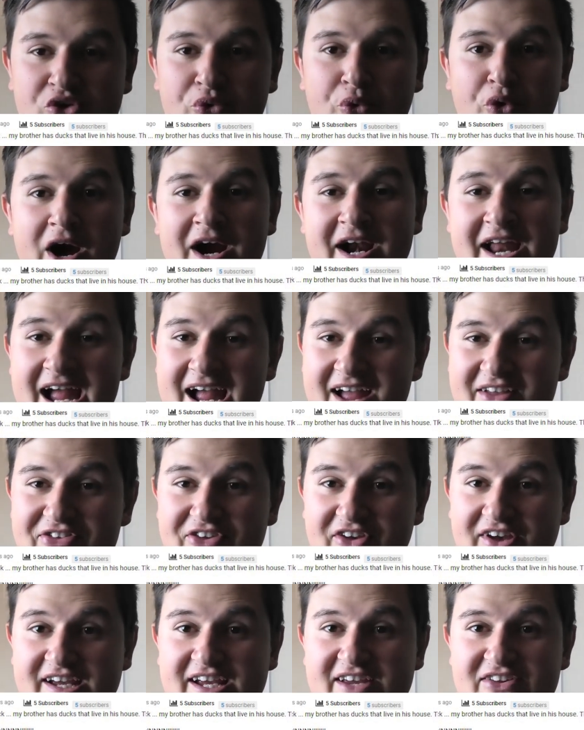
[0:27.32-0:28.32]
the right
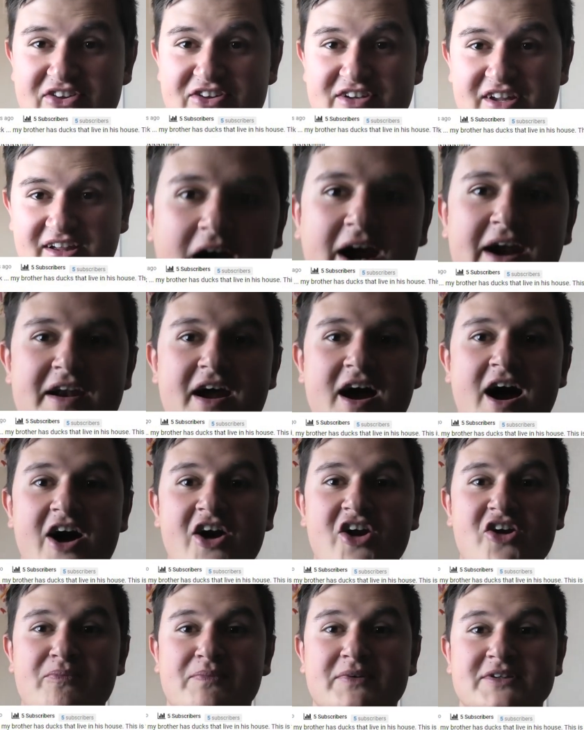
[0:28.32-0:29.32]
answer, isn't it? Right,
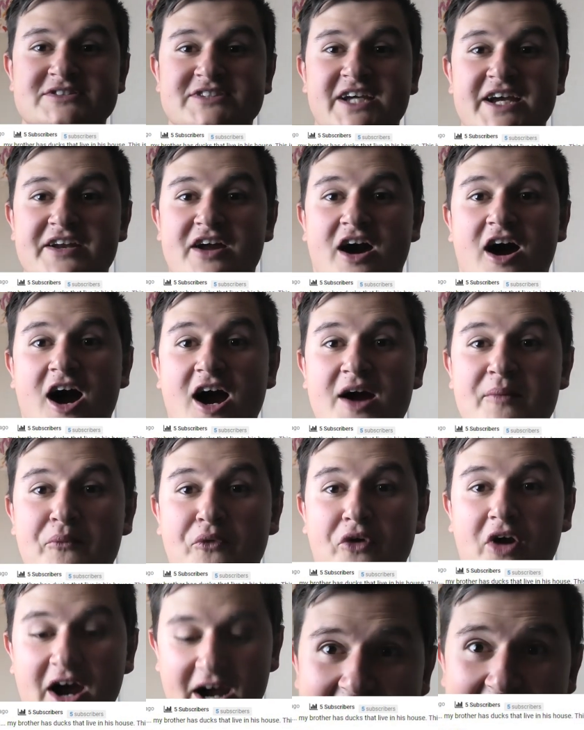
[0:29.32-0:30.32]
100% I'm
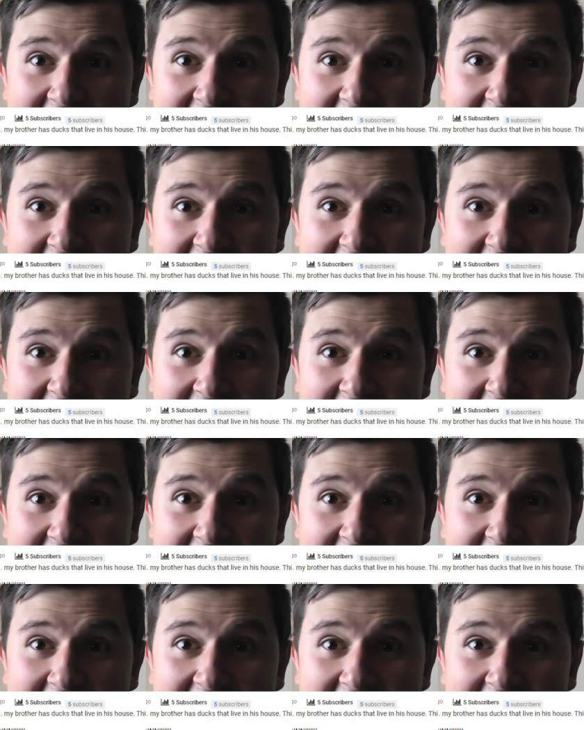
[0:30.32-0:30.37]
right.